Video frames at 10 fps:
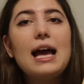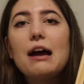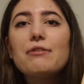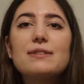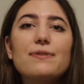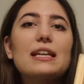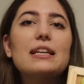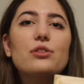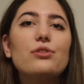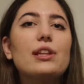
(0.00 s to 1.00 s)
I was thinking
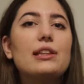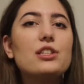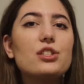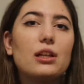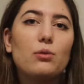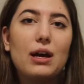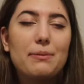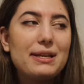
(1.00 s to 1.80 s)
to do the digital one,